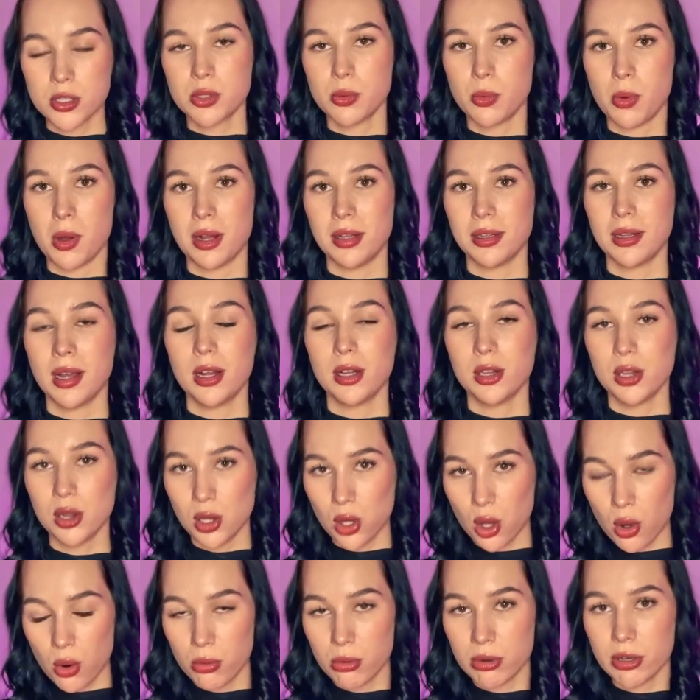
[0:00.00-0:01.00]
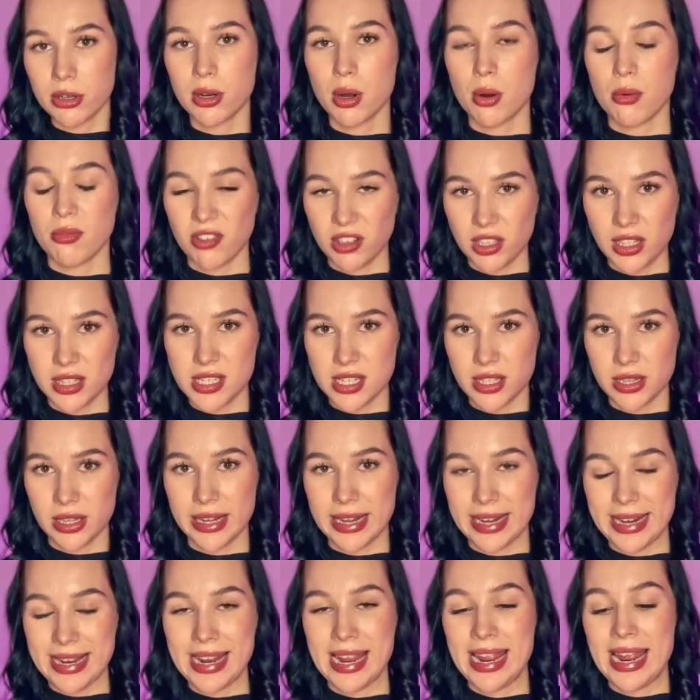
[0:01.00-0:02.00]
of all, lower
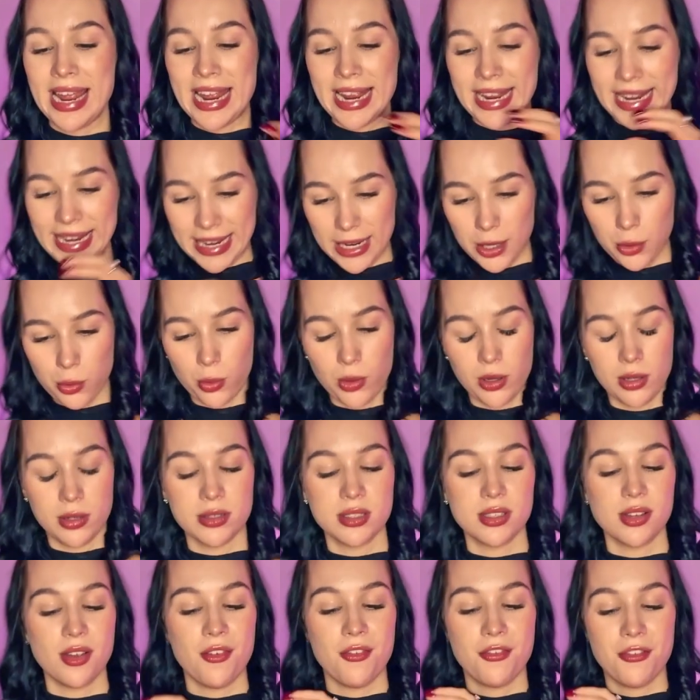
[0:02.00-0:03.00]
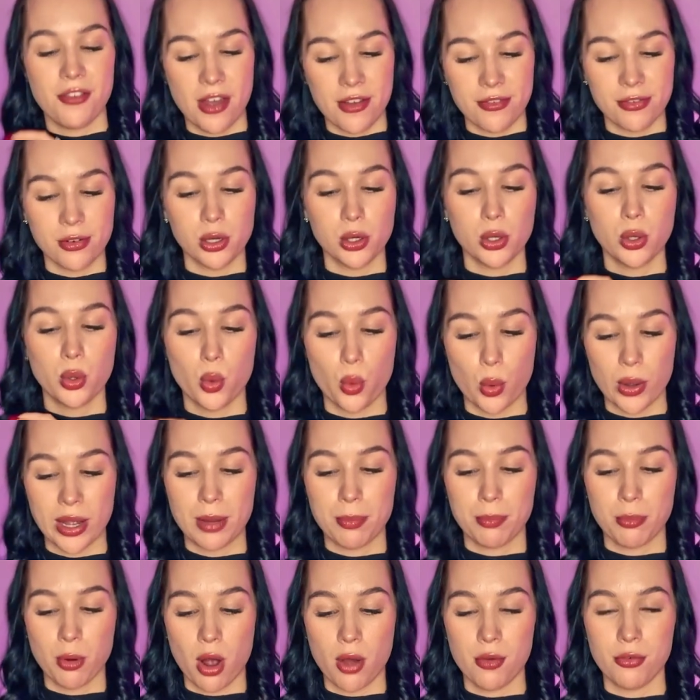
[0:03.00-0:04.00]
volatility equals favor
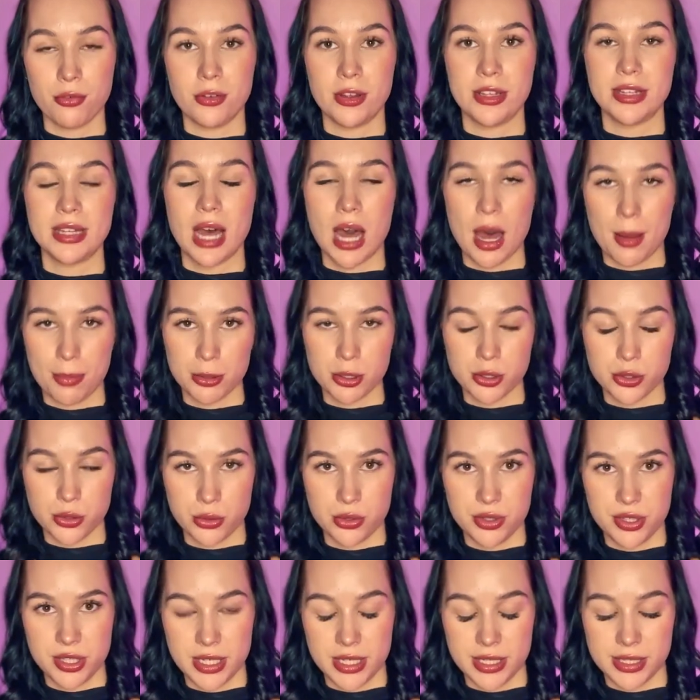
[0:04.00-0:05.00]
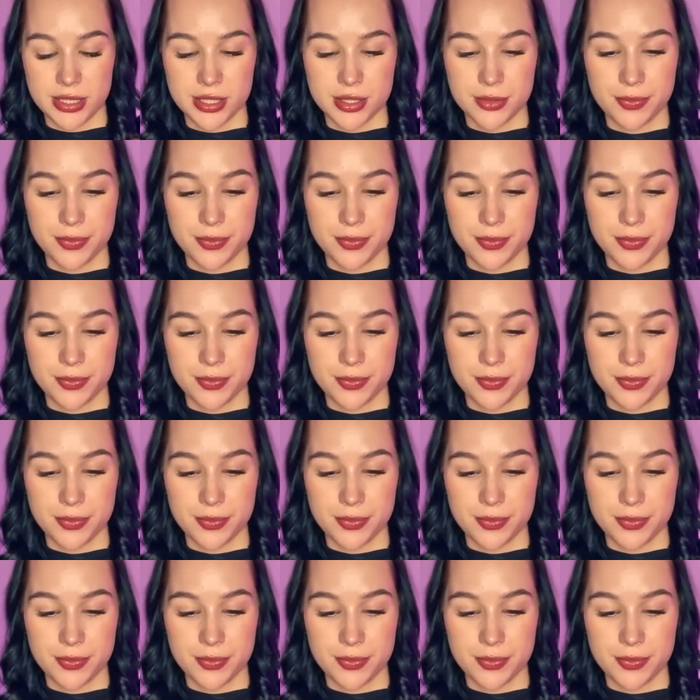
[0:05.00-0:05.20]
quick profit opportunities.